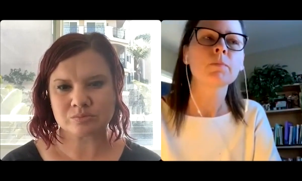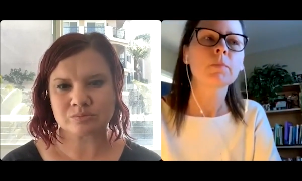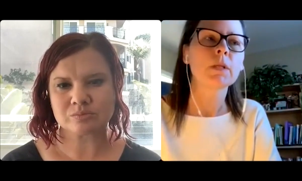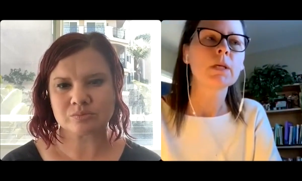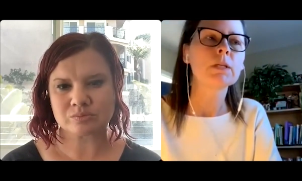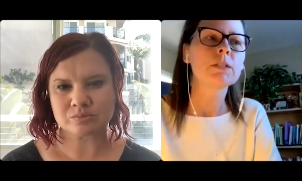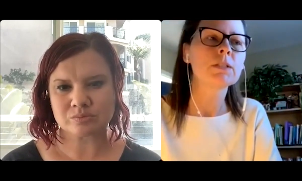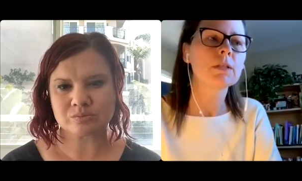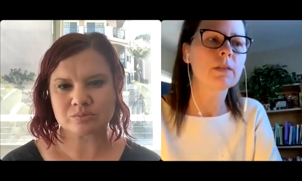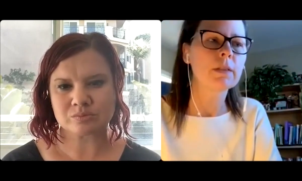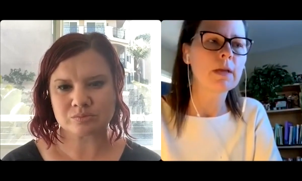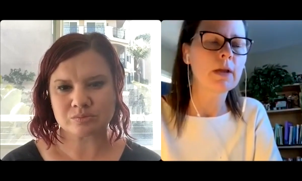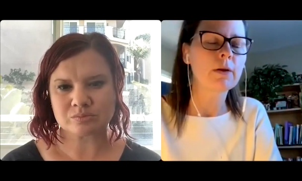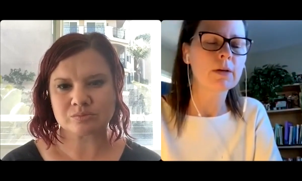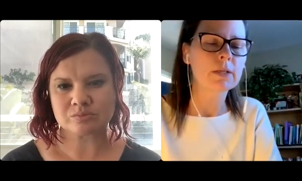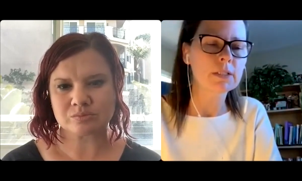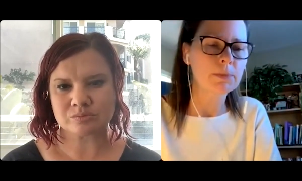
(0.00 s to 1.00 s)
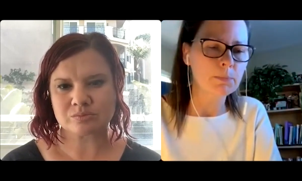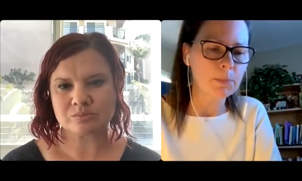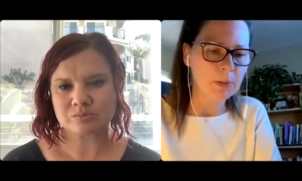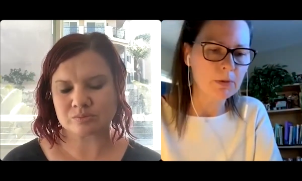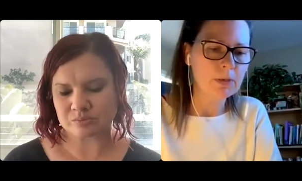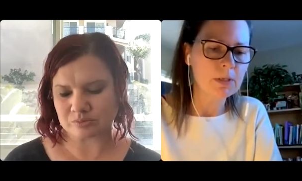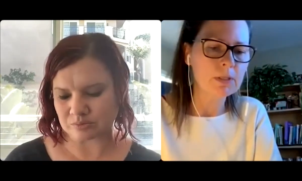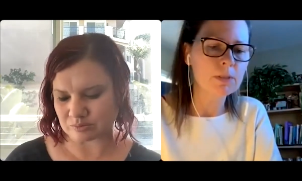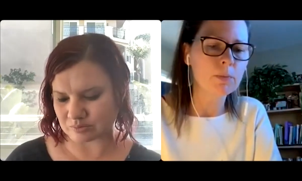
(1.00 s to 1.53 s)
Speaker 1: into their
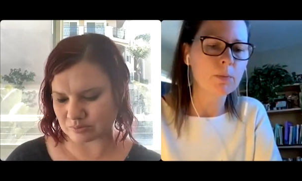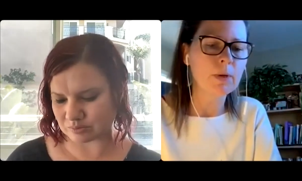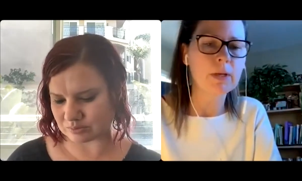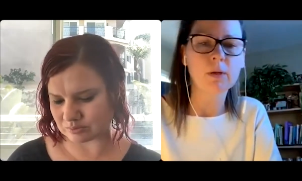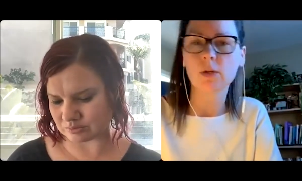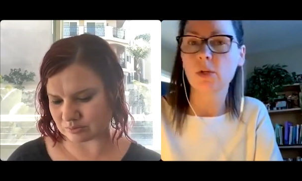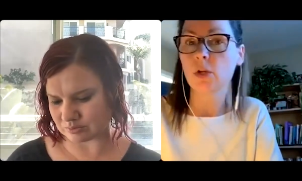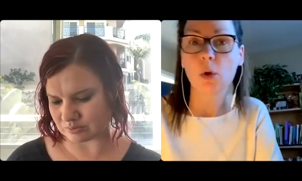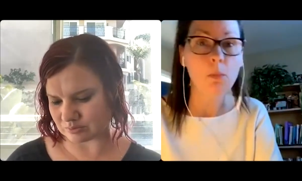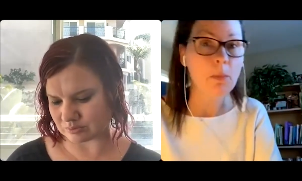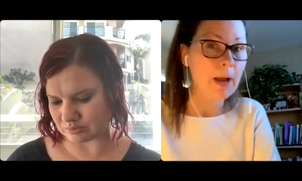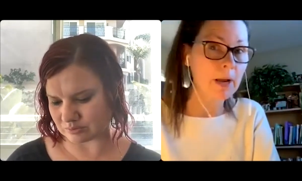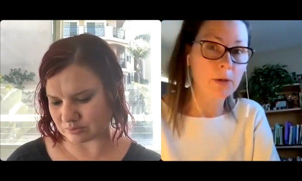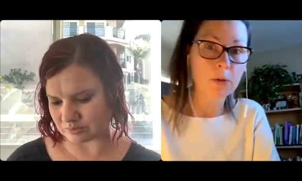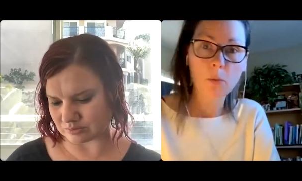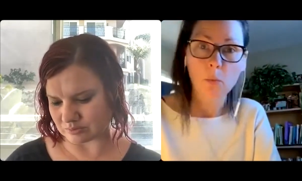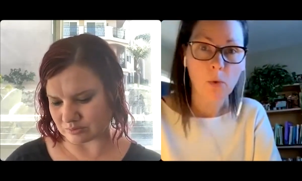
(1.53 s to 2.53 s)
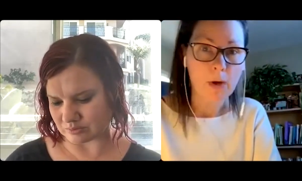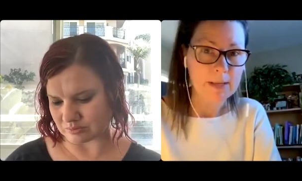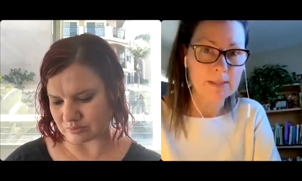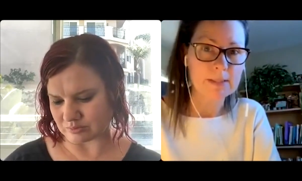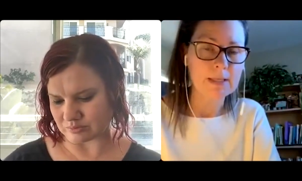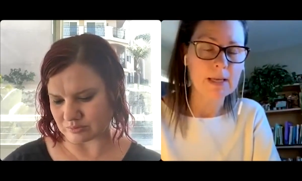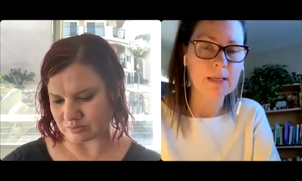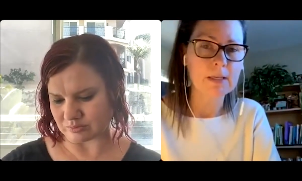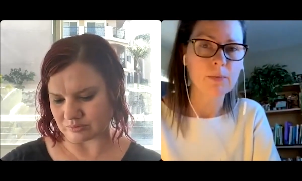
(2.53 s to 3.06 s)
experience when no matter what
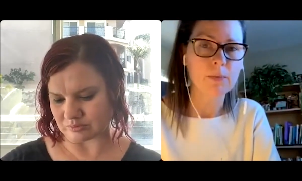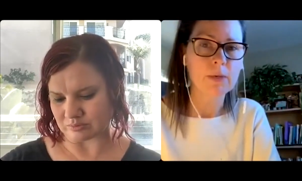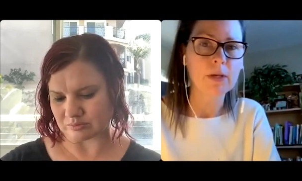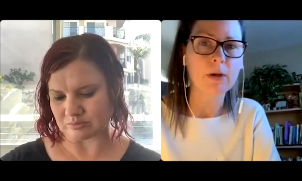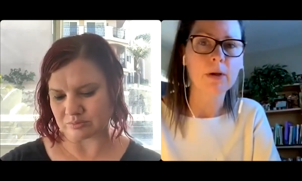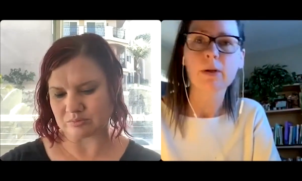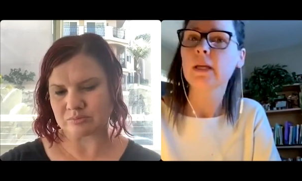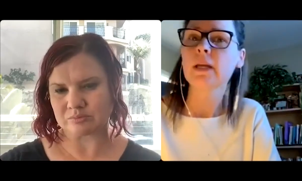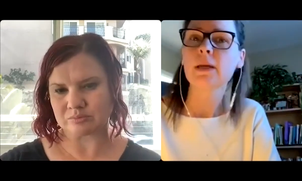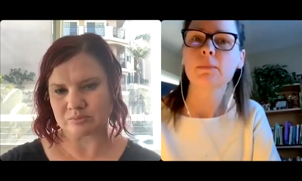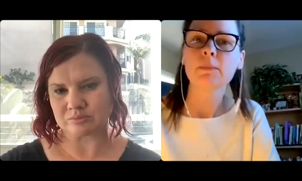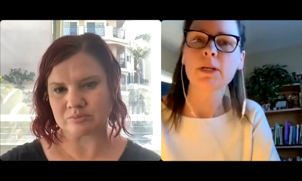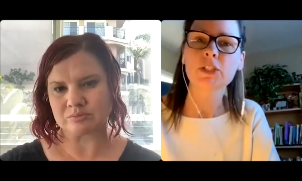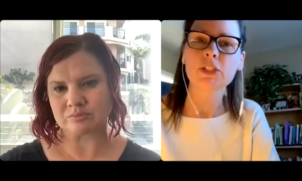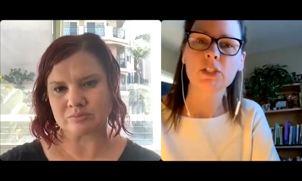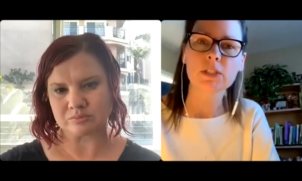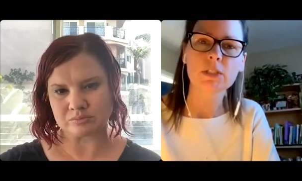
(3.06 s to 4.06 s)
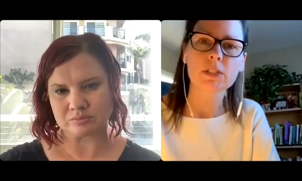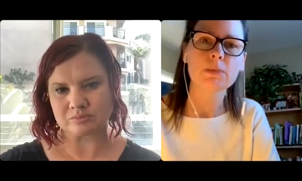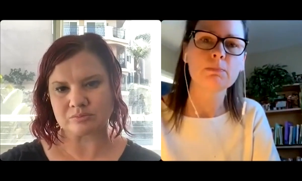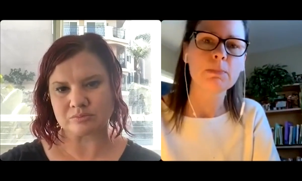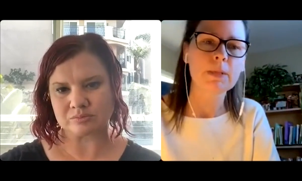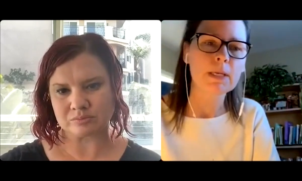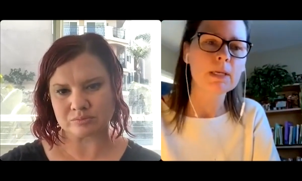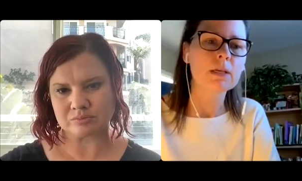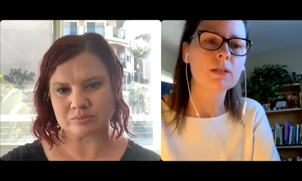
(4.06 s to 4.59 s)
setting we are in, but just
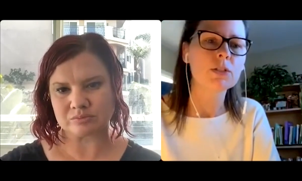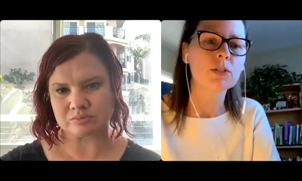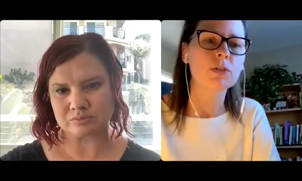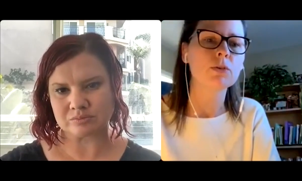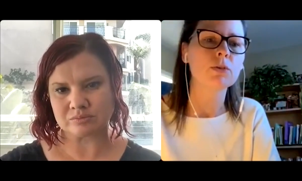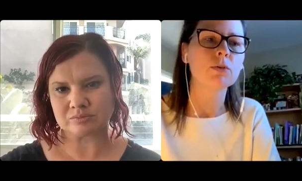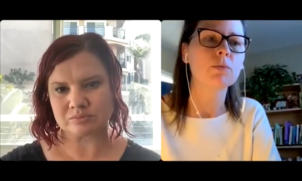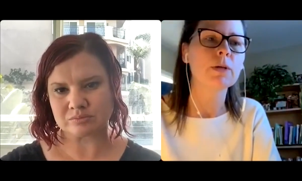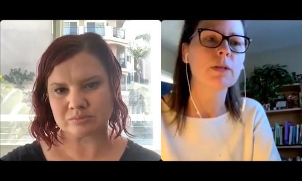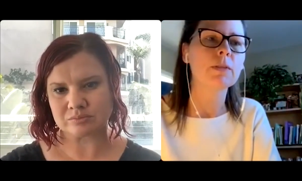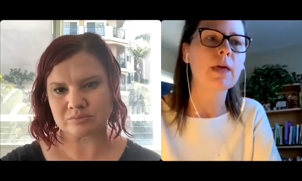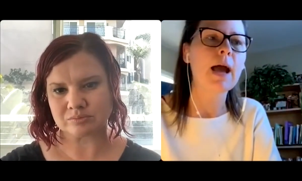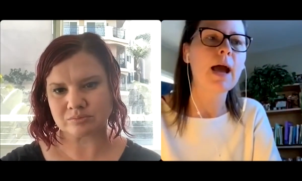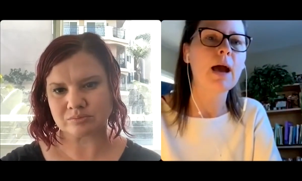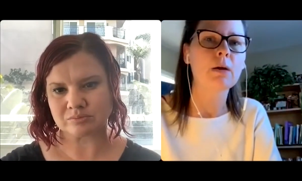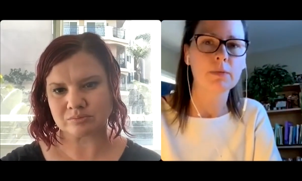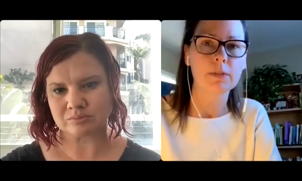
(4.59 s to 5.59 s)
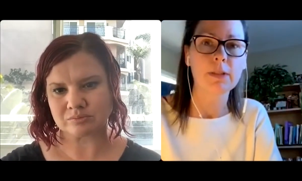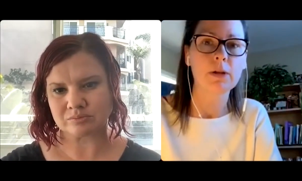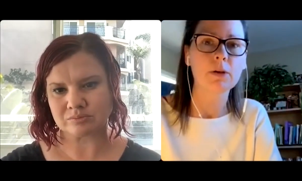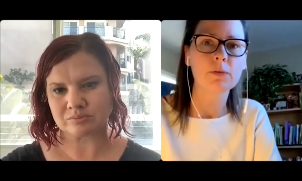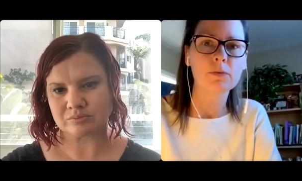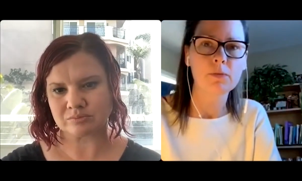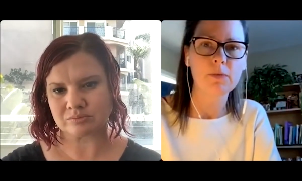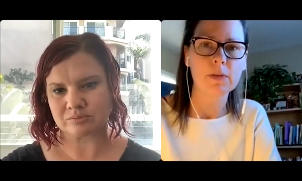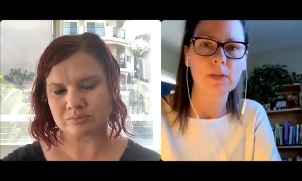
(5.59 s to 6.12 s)
being in tune with how
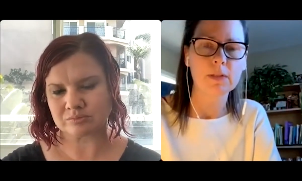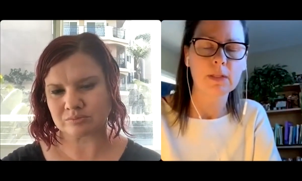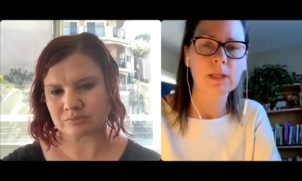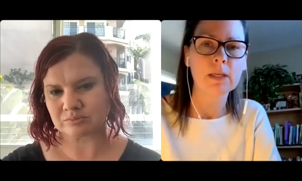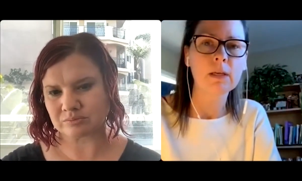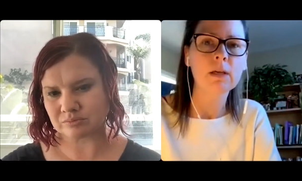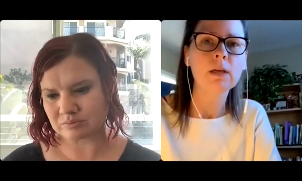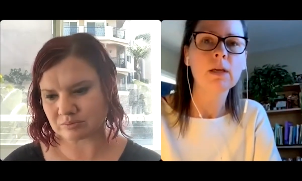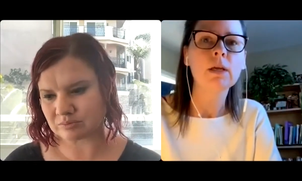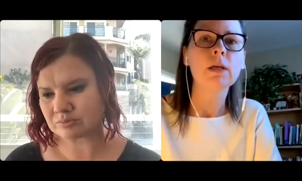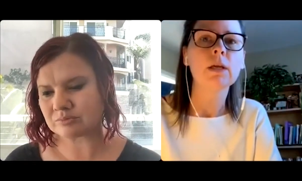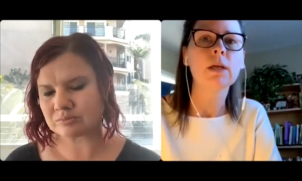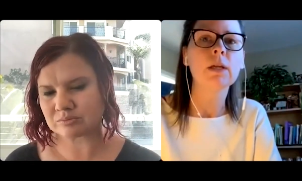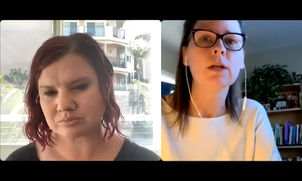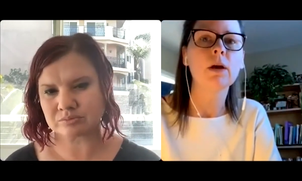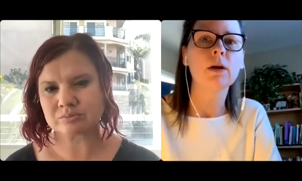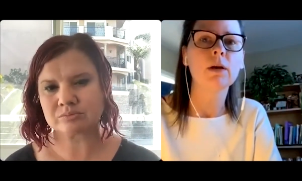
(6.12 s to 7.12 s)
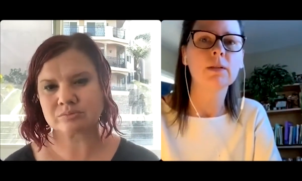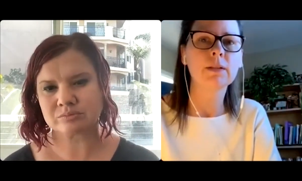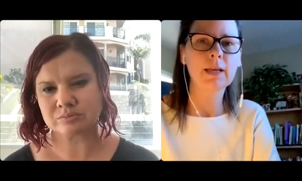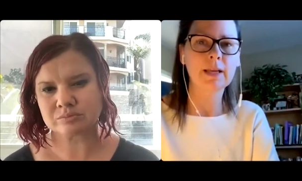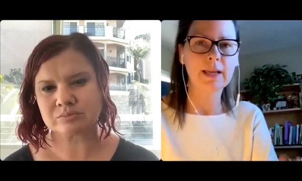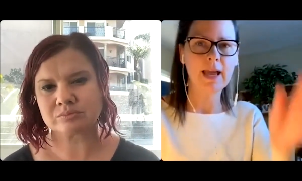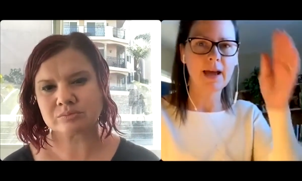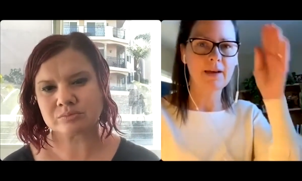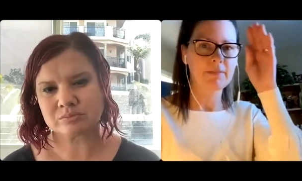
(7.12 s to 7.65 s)
they're feeling and
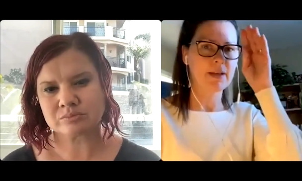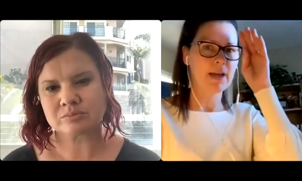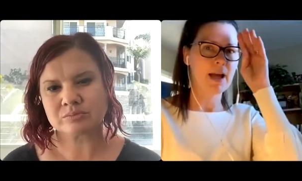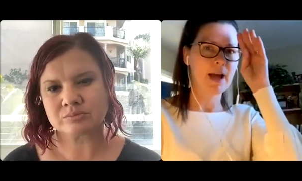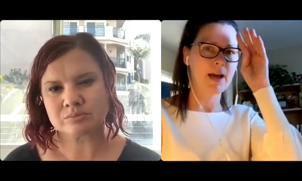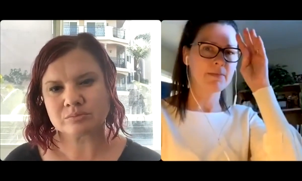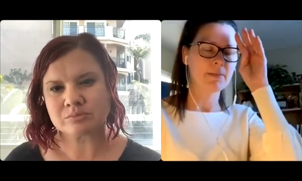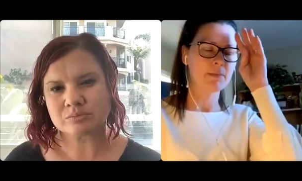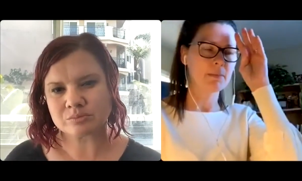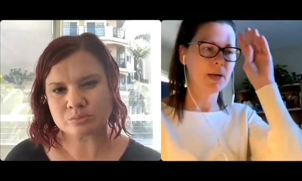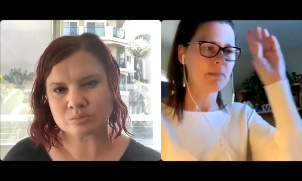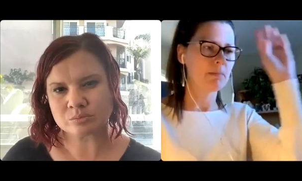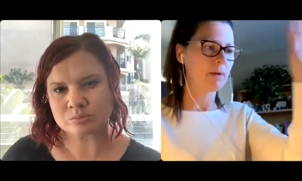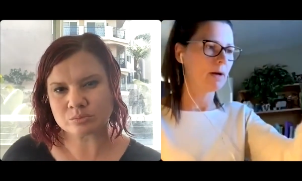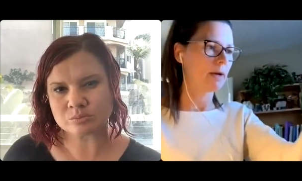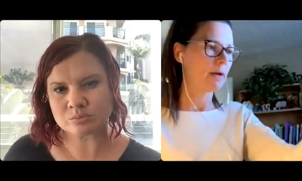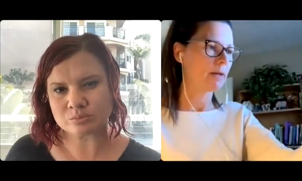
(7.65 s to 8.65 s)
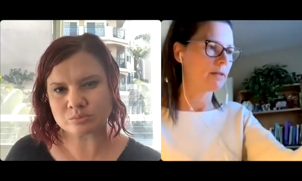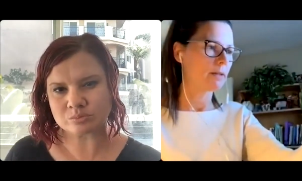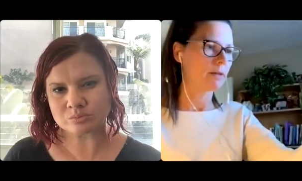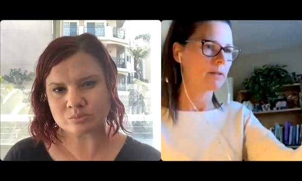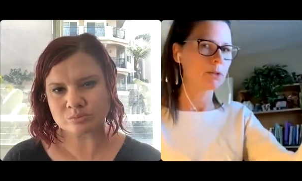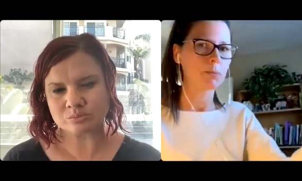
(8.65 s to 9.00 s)
like having half of my mind on the